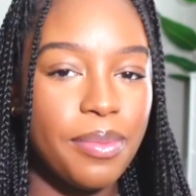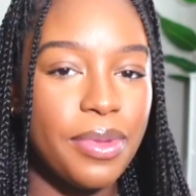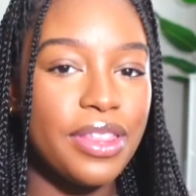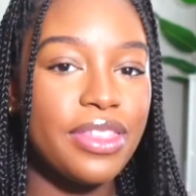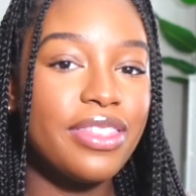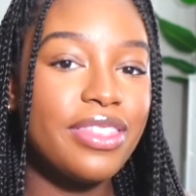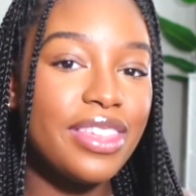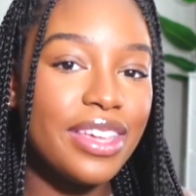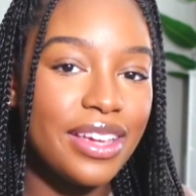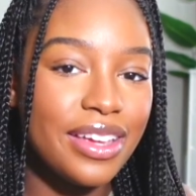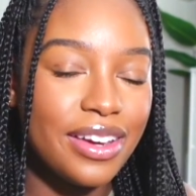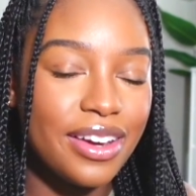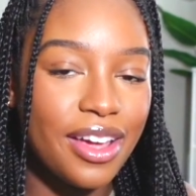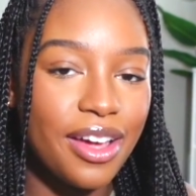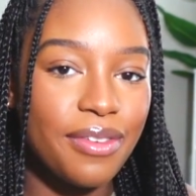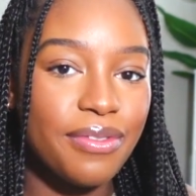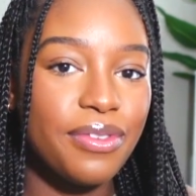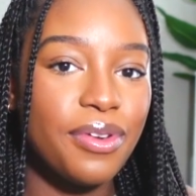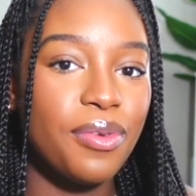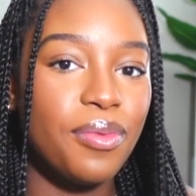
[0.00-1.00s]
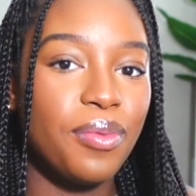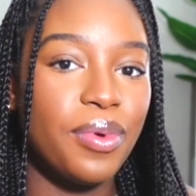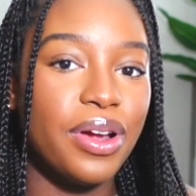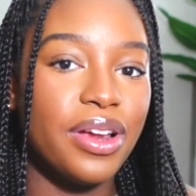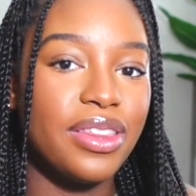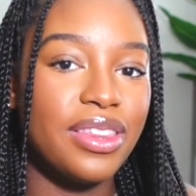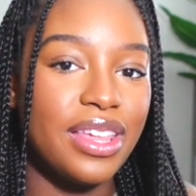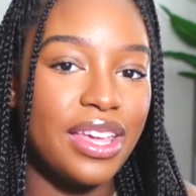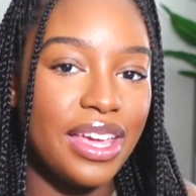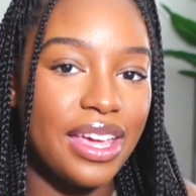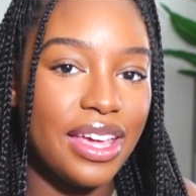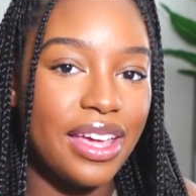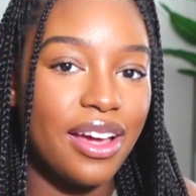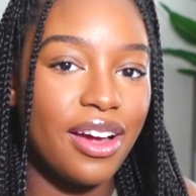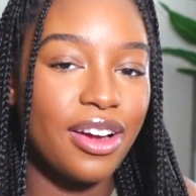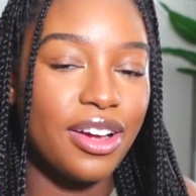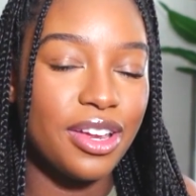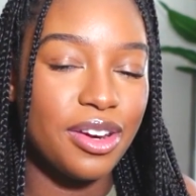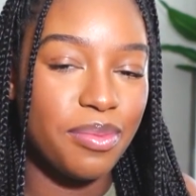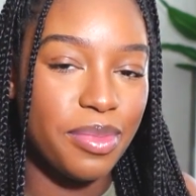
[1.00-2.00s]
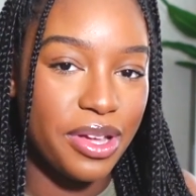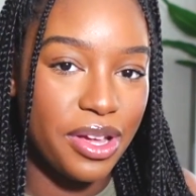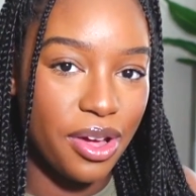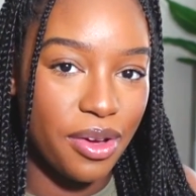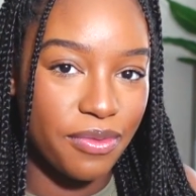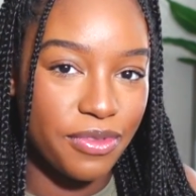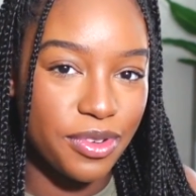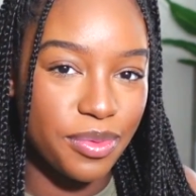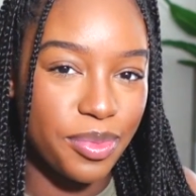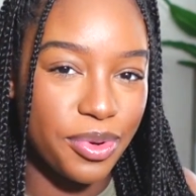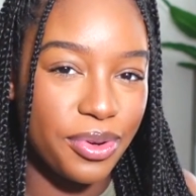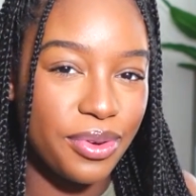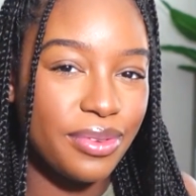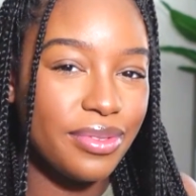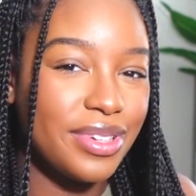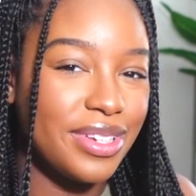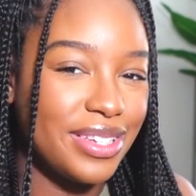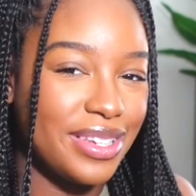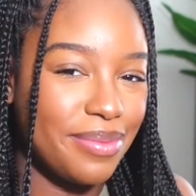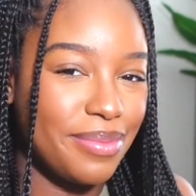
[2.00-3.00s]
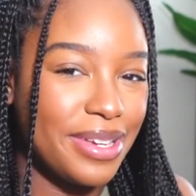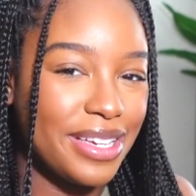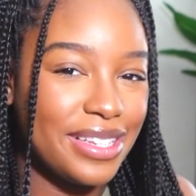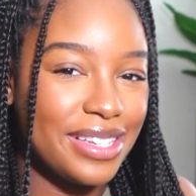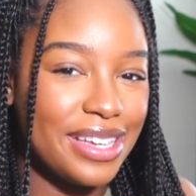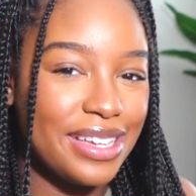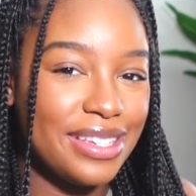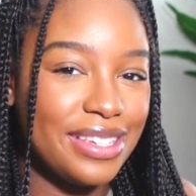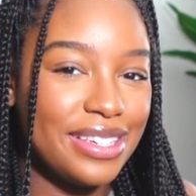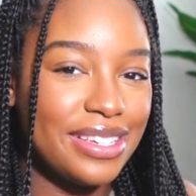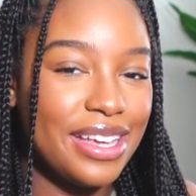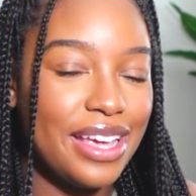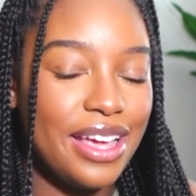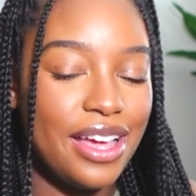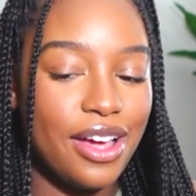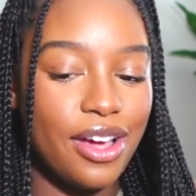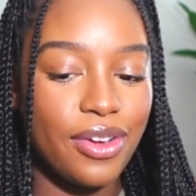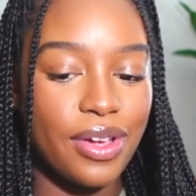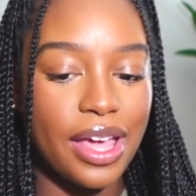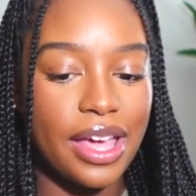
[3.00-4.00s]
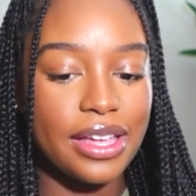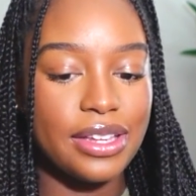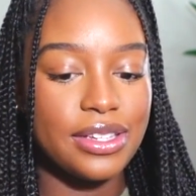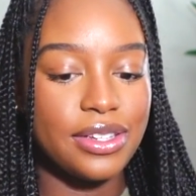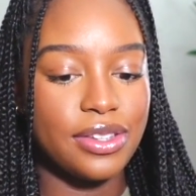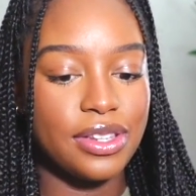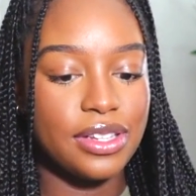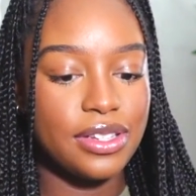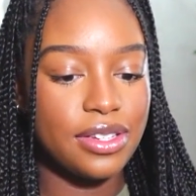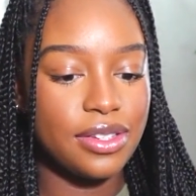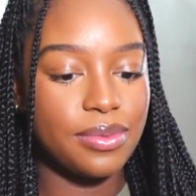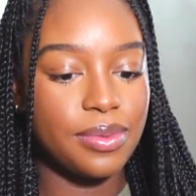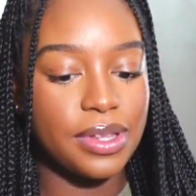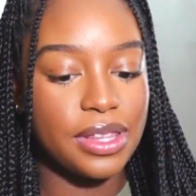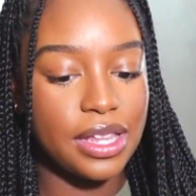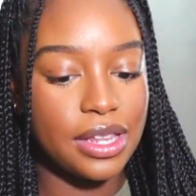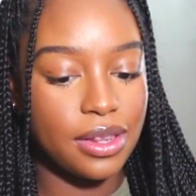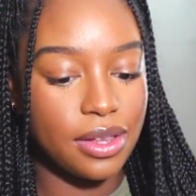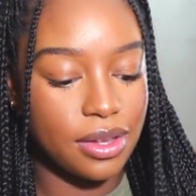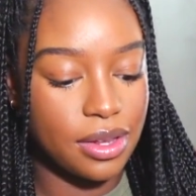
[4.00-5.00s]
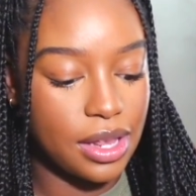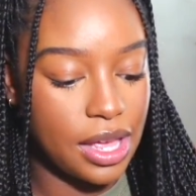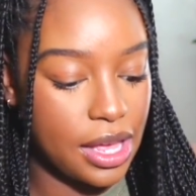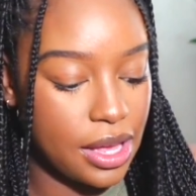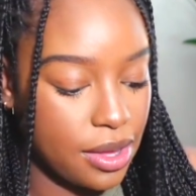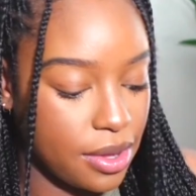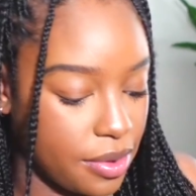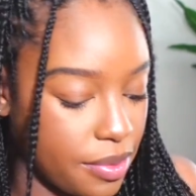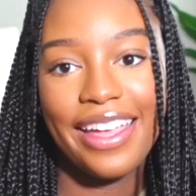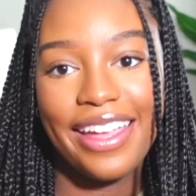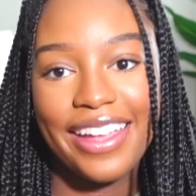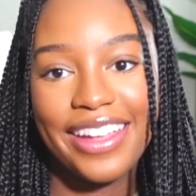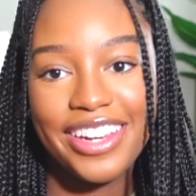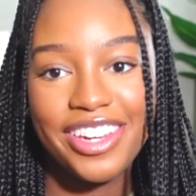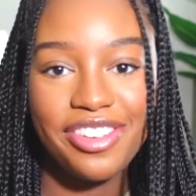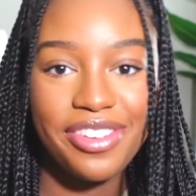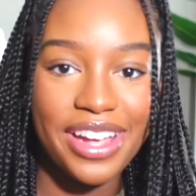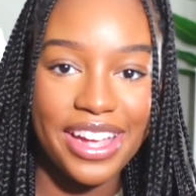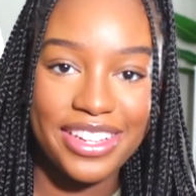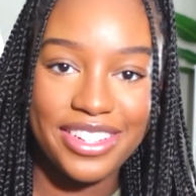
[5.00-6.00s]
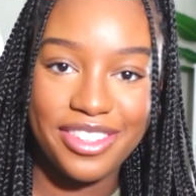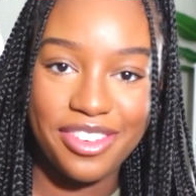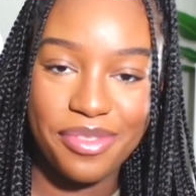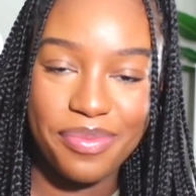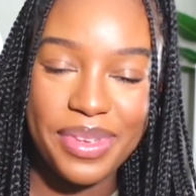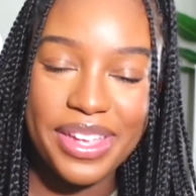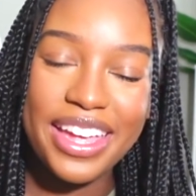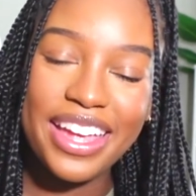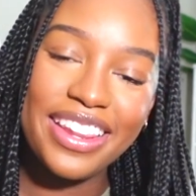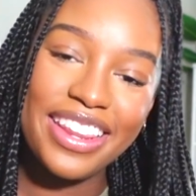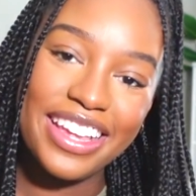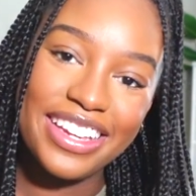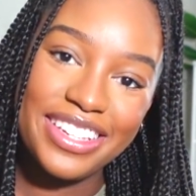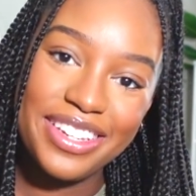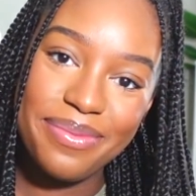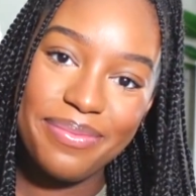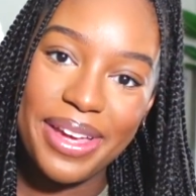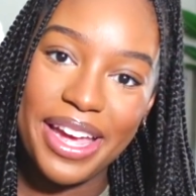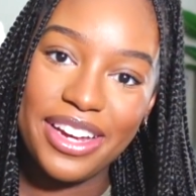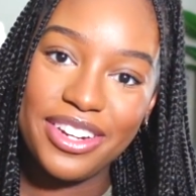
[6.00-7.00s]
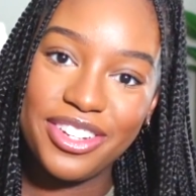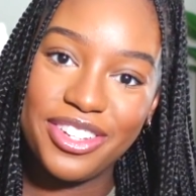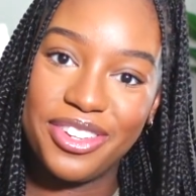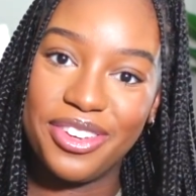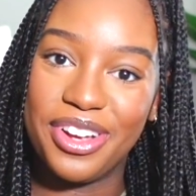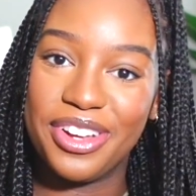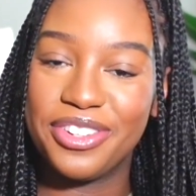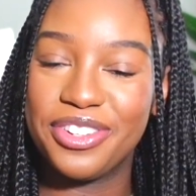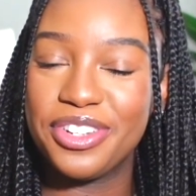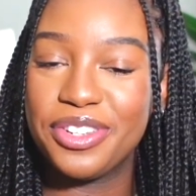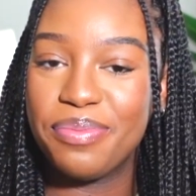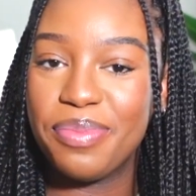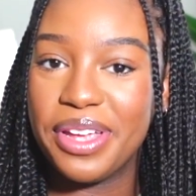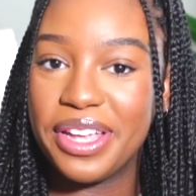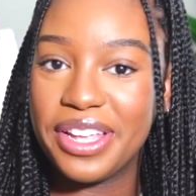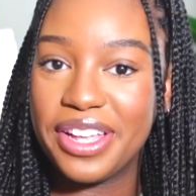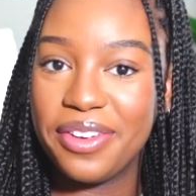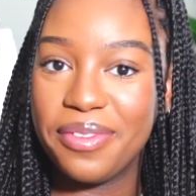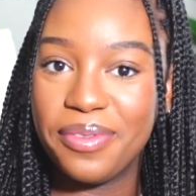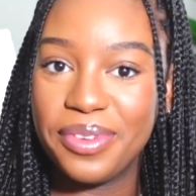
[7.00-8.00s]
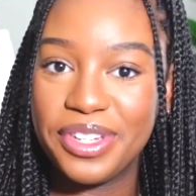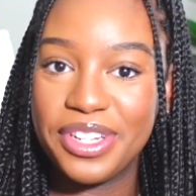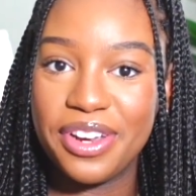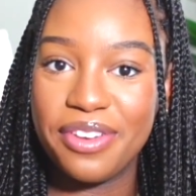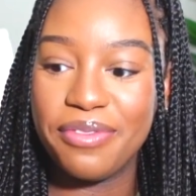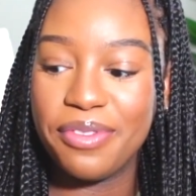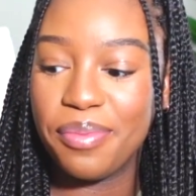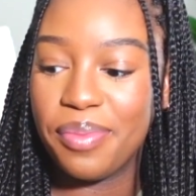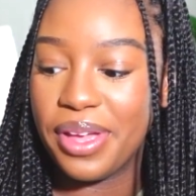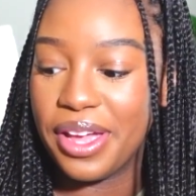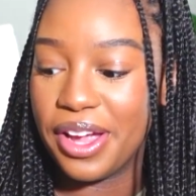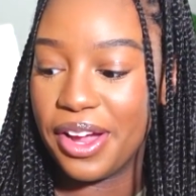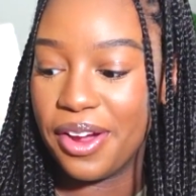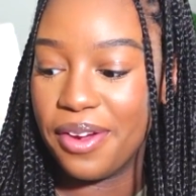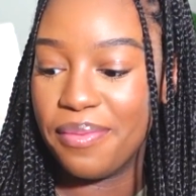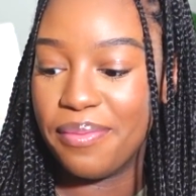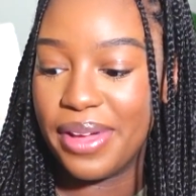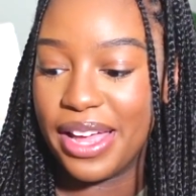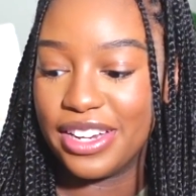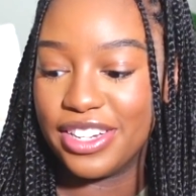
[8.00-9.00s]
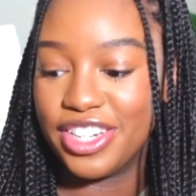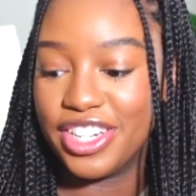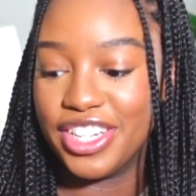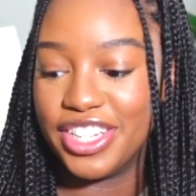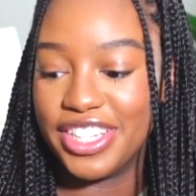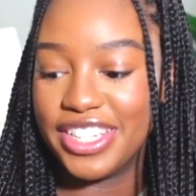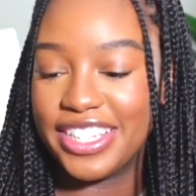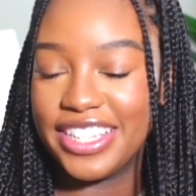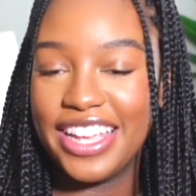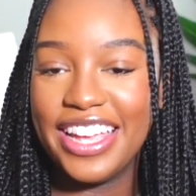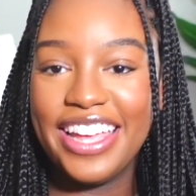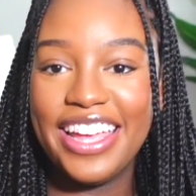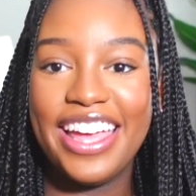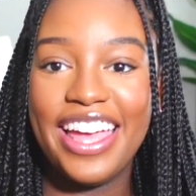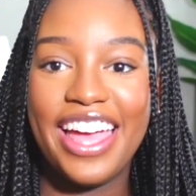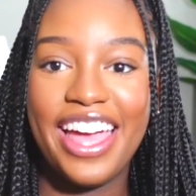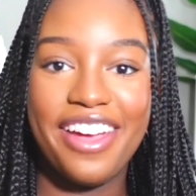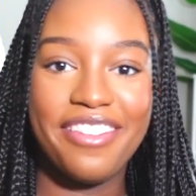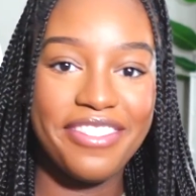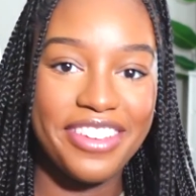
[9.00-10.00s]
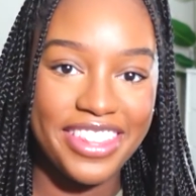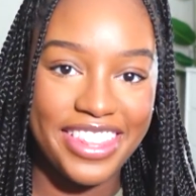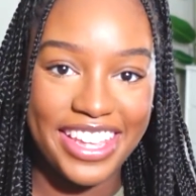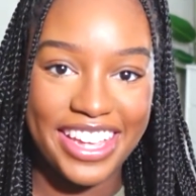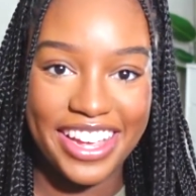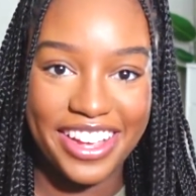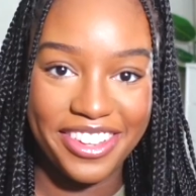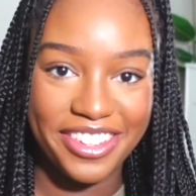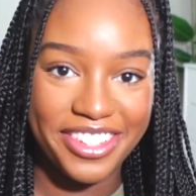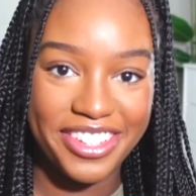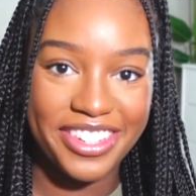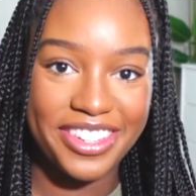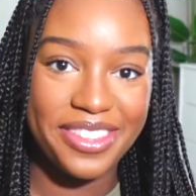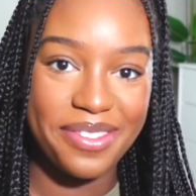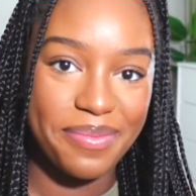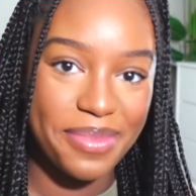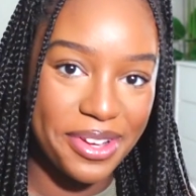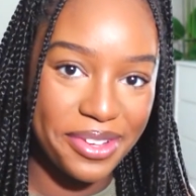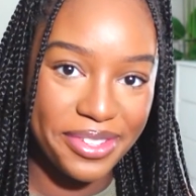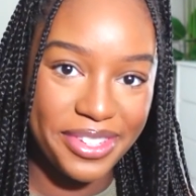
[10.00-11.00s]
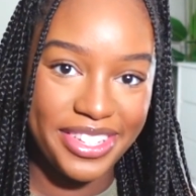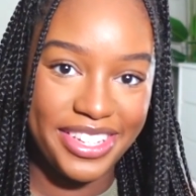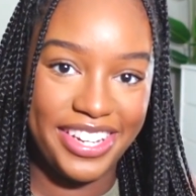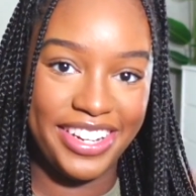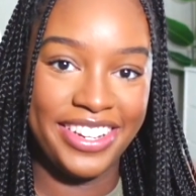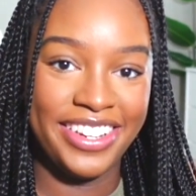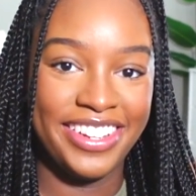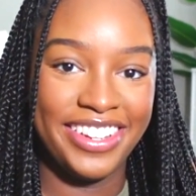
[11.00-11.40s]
but thick enough where they are going to be comfortable. Does that make sense? Okay, so this is what they look like. And you guys know me, I like to match, so I'll just pick whichever pair matches everything else the most.